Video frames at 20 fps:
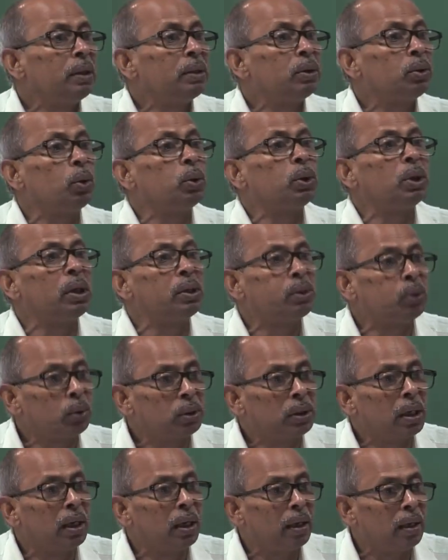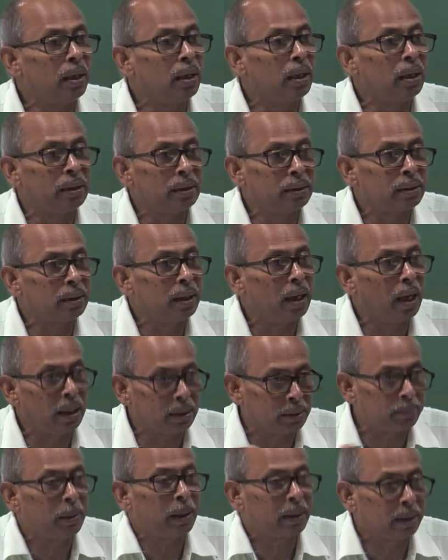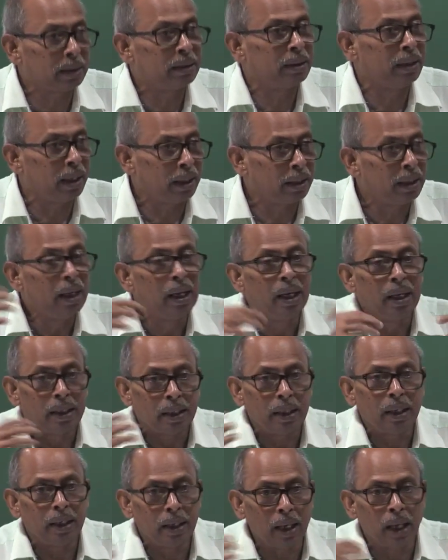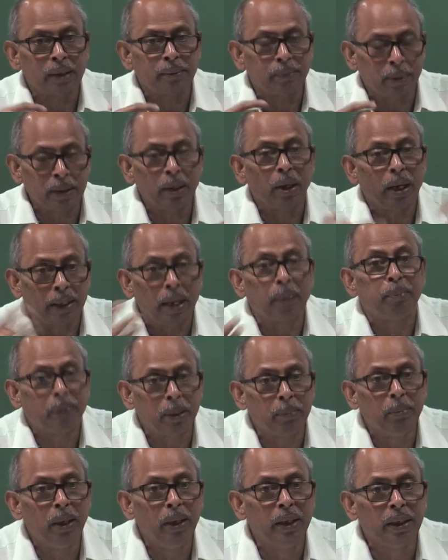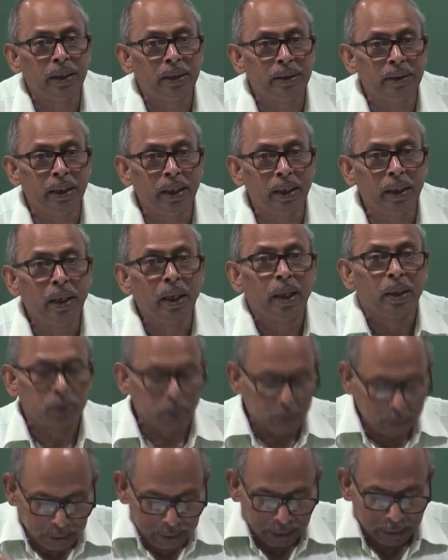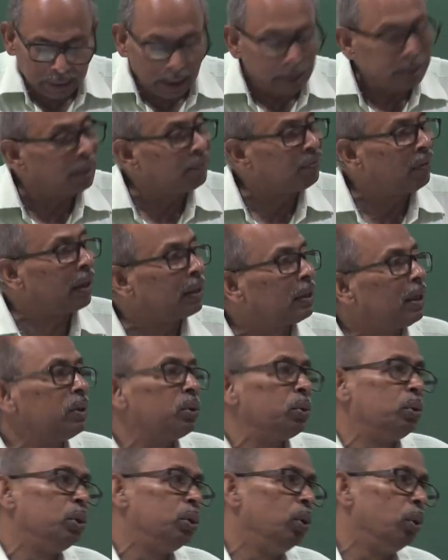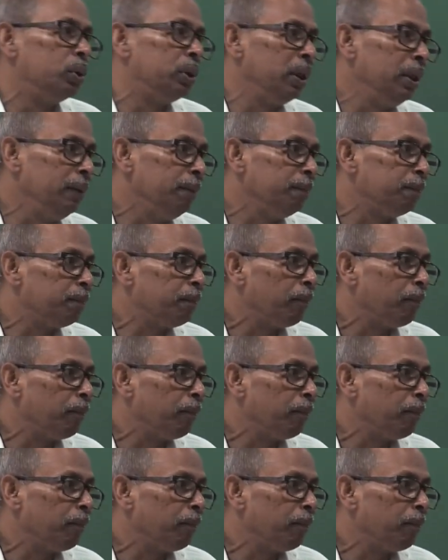social aspect is there, adaptability is there. So, these are the other factors which goes in